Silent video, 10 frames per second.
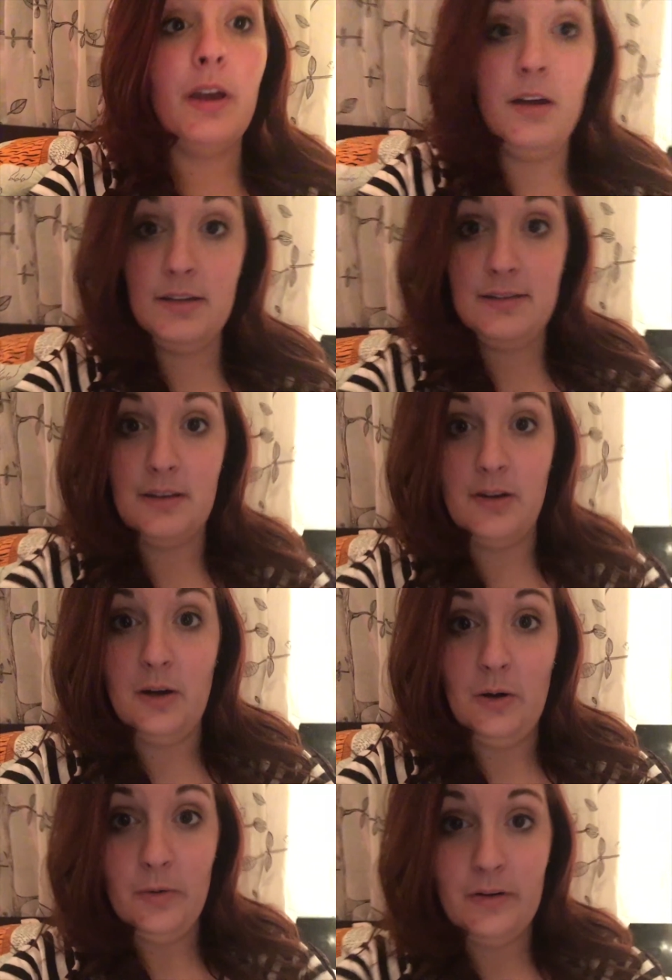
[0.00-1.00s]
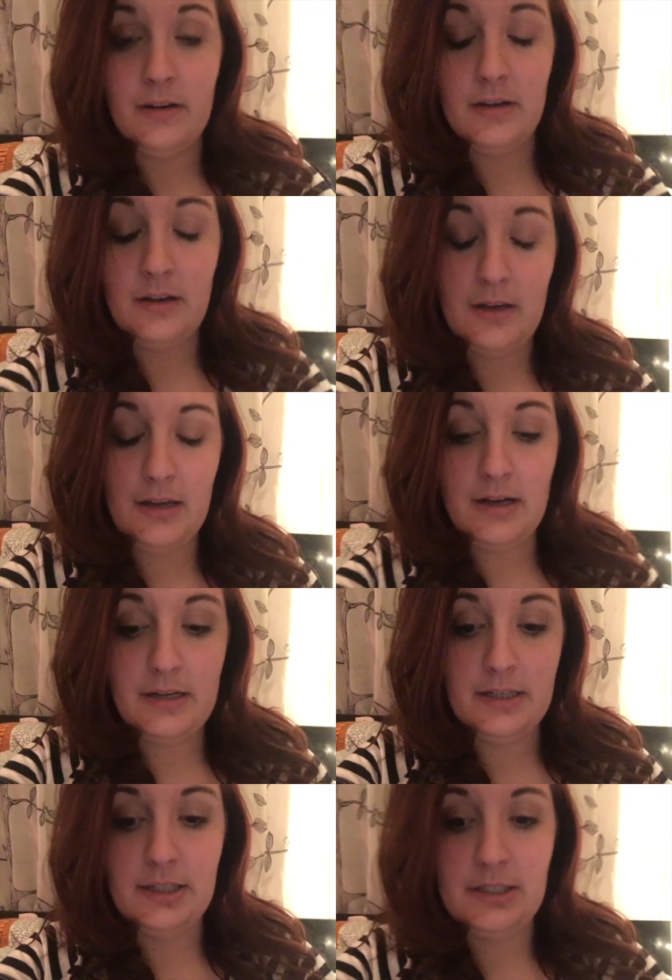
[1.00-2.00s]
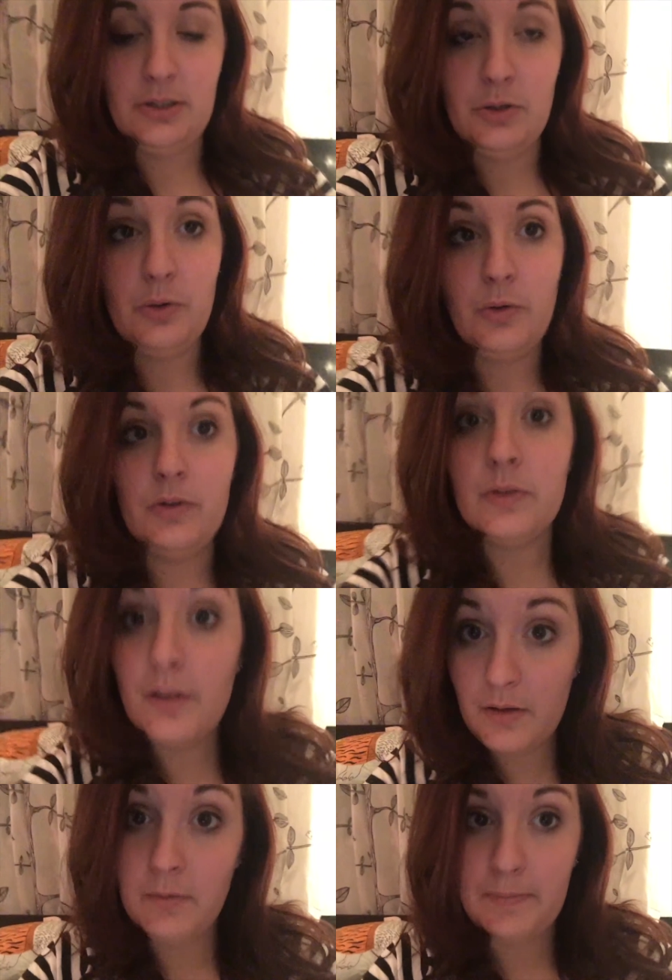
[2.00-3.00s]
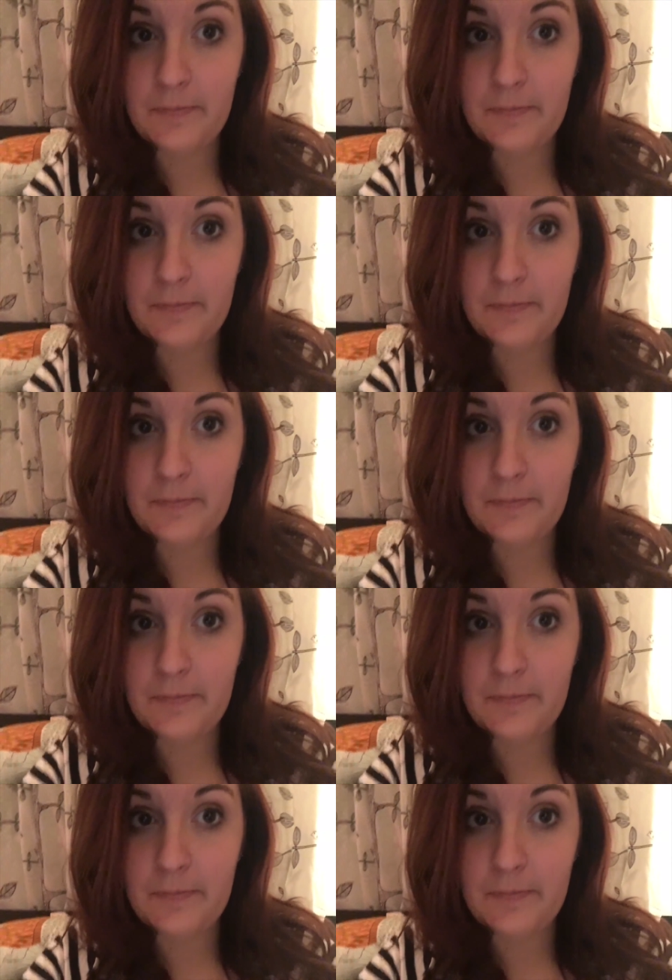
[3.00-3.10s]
also, in addition to doing the